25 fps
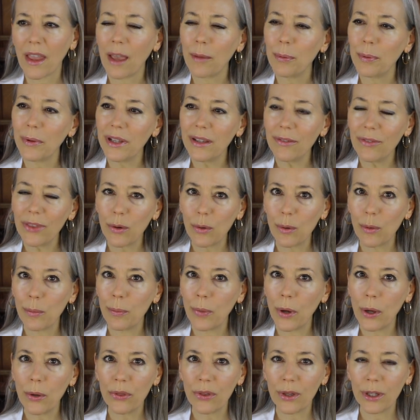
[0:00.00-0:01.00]
I believe they were
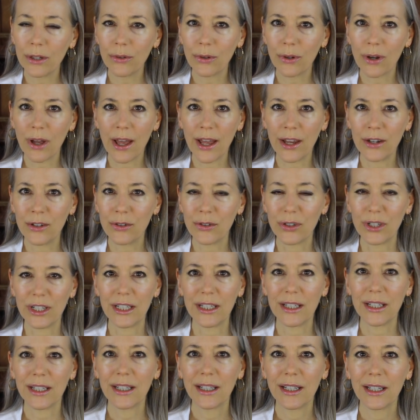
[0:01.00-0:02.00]
both under a
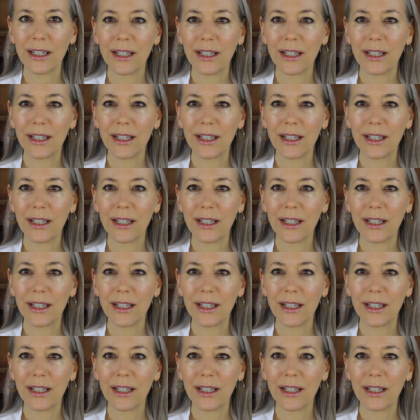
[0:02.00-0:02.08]
hundred.